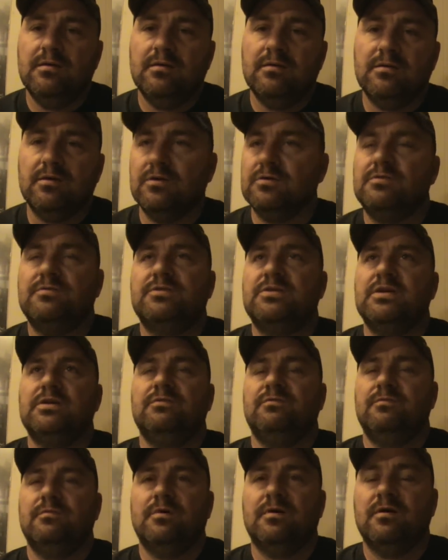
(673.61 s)
Or
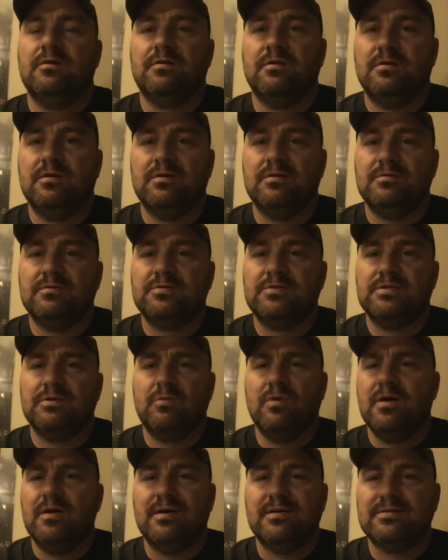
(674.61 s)

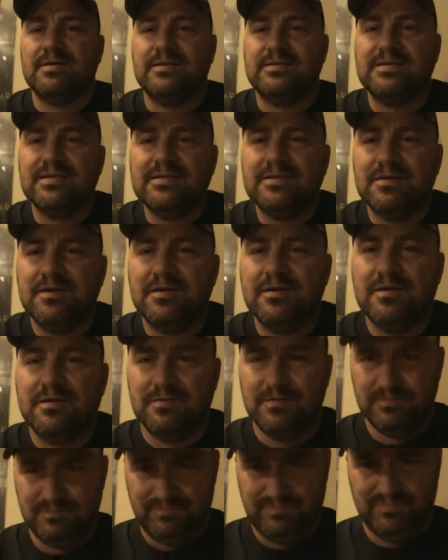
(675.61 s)
what did I say, 600?
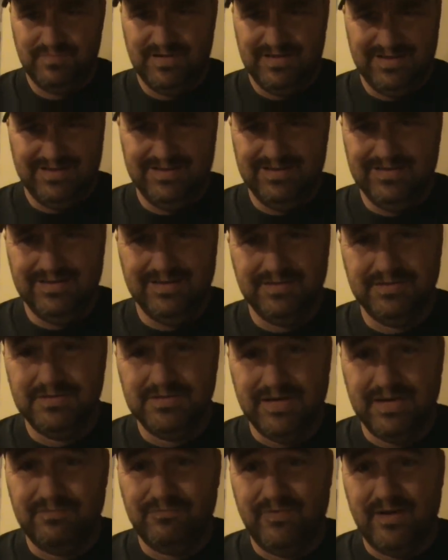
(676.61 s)
You
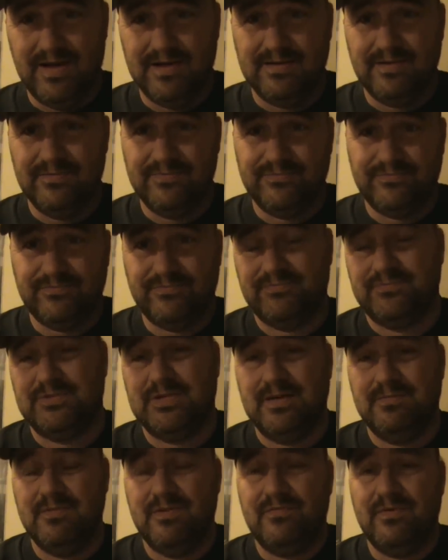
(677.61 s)
take
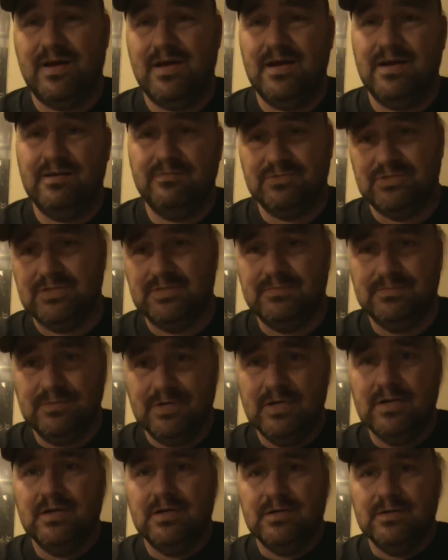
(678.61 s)
$575 or something?
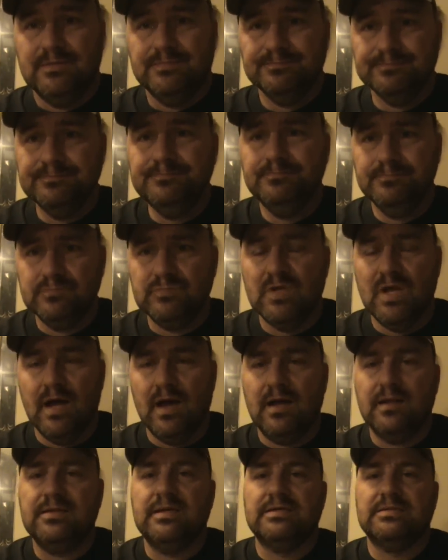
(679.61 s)
Yeah,
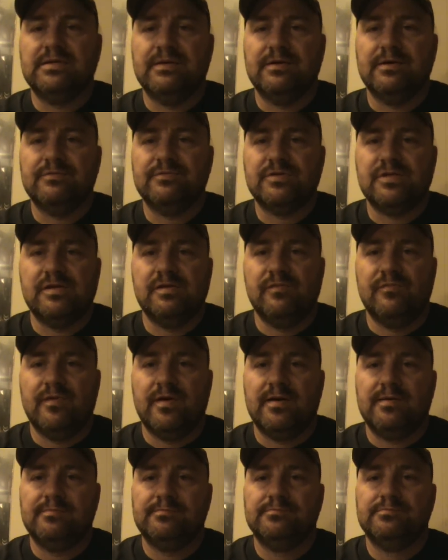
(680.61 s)
I'll take
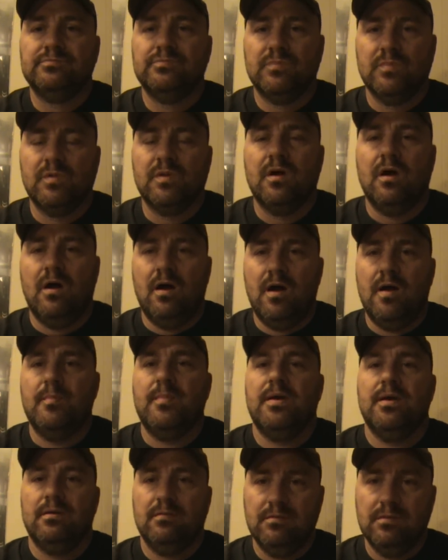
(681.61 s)
$575. Alright,
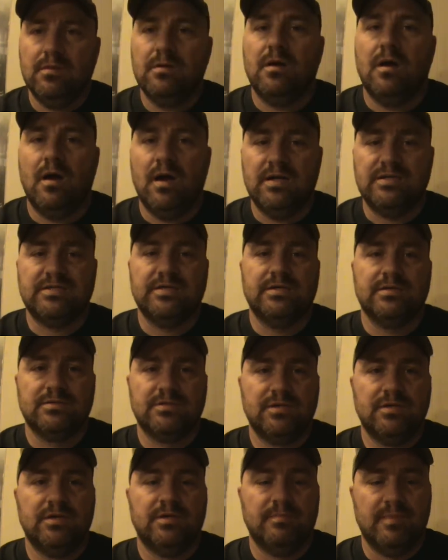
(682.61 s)
man. Alright, sounds
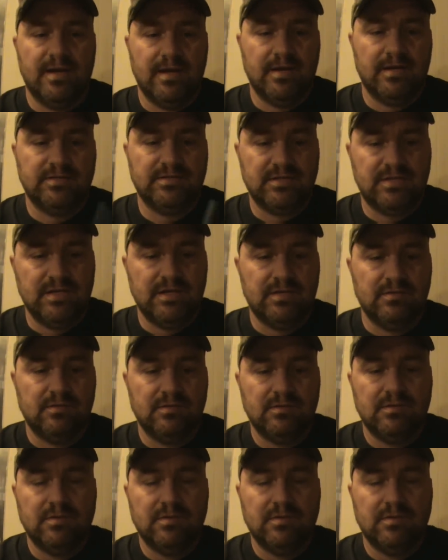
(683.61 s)
good, man. That's the deal.